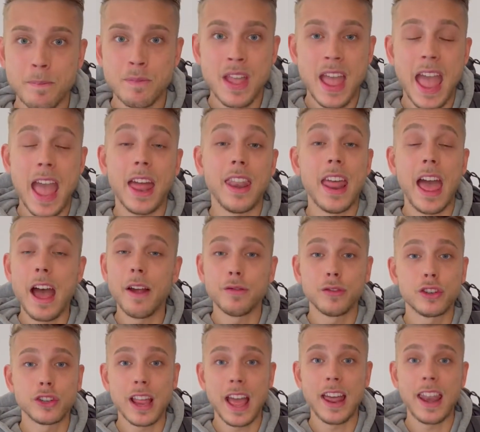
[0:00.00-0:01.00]
And
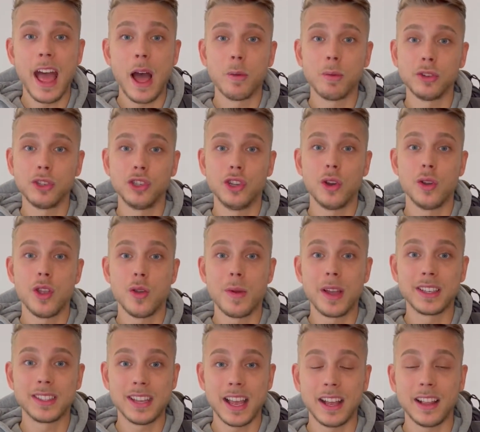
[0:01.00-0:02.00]
after that, I will show you
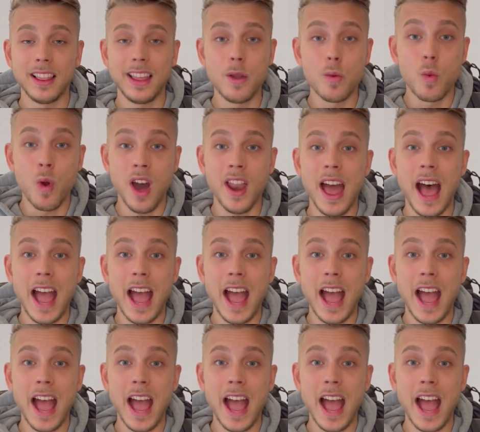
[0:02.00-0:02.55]
exactly what